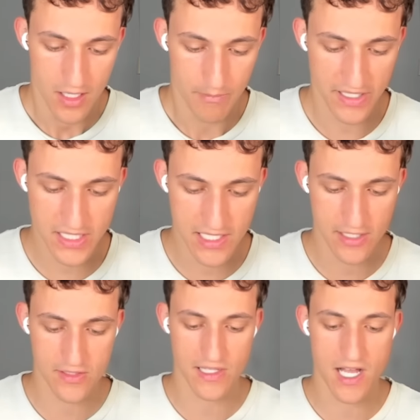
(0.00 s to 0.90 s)

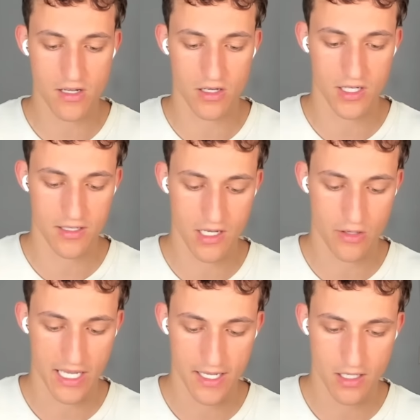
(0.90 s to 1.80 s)
Musketeers lock on.
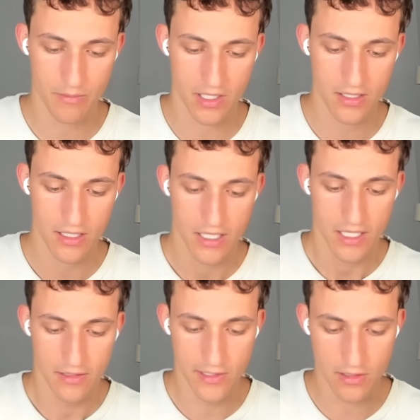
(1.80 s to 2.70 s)
Okay, come on.
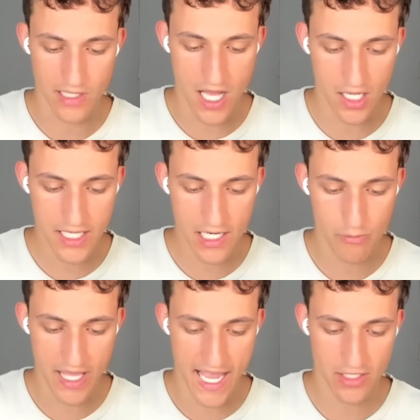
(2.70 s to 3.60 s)
A little log here.
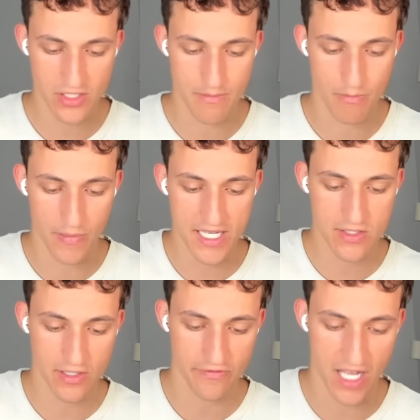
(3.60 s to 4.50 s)
We actually might
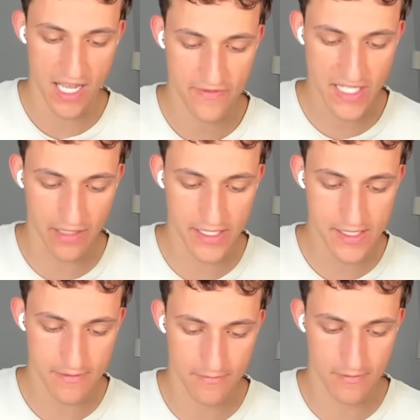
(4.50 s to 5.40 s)
survive.
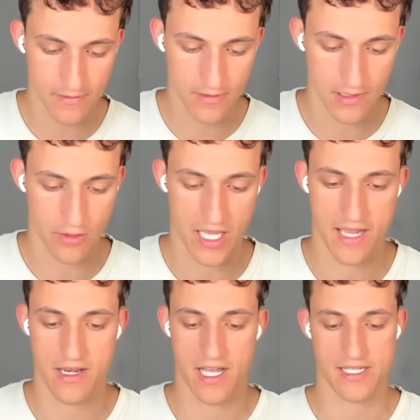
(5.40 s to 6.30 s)
Skellies.
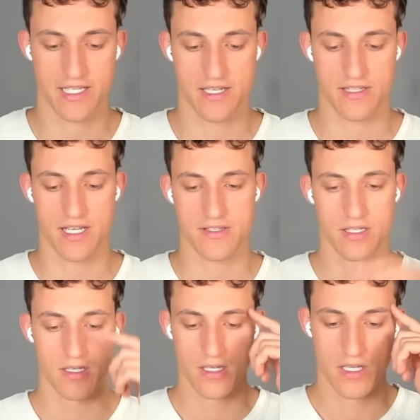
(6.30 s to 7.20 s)
Okay, nice.
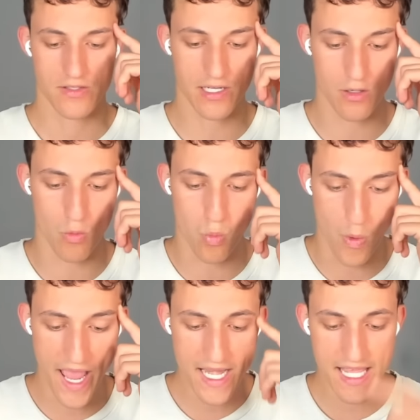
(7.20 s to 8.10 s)
So I don't know
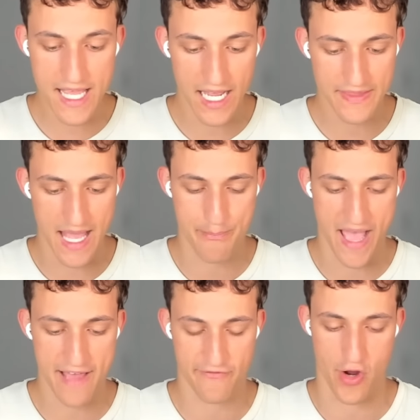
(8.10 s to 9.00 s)
when he got that
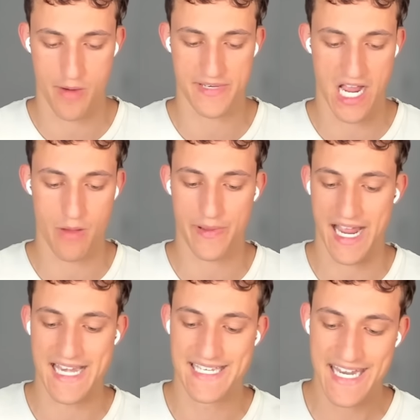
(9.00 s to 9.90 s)
bat farm down, but
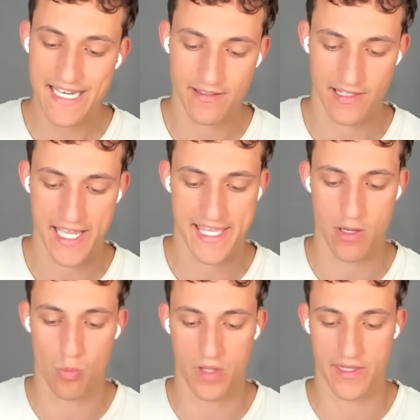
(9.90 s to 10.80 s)
I didn't like
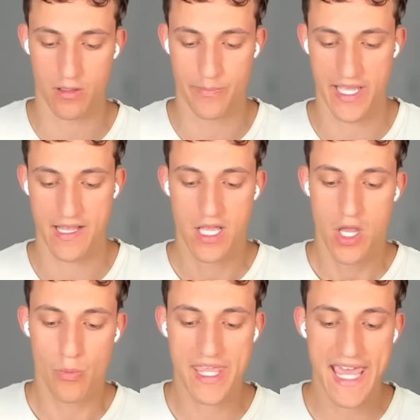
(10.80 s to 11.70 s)
it one little bit.
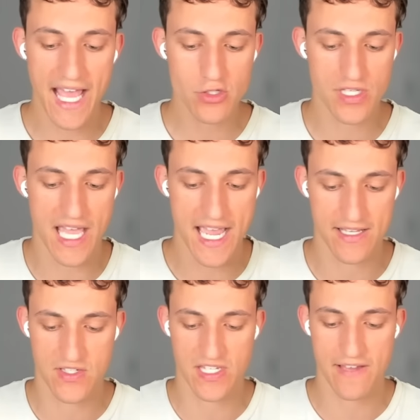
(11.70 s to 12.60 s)
We catch that
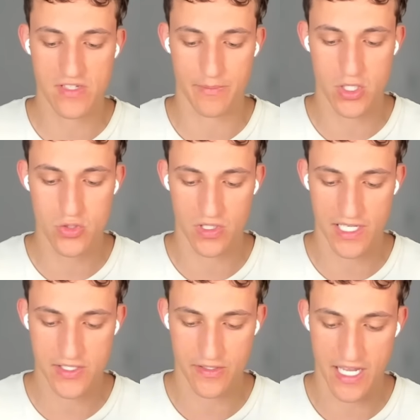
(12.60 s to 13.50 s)
and save some huge
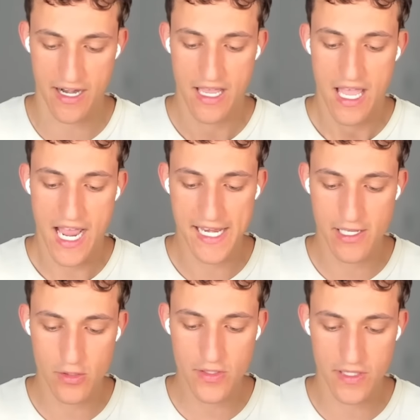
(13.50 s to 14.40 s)
elixir there. And he
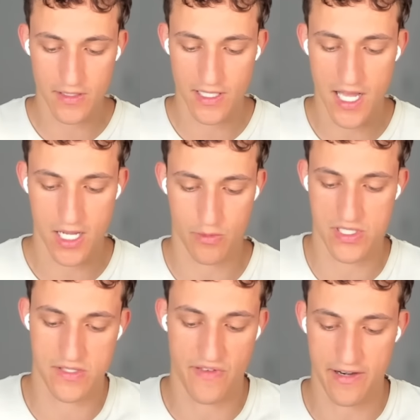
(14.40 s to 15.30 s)
goes with a log,
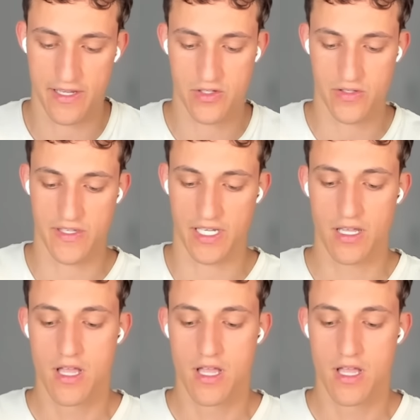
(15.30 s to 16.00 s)
which is very interesting.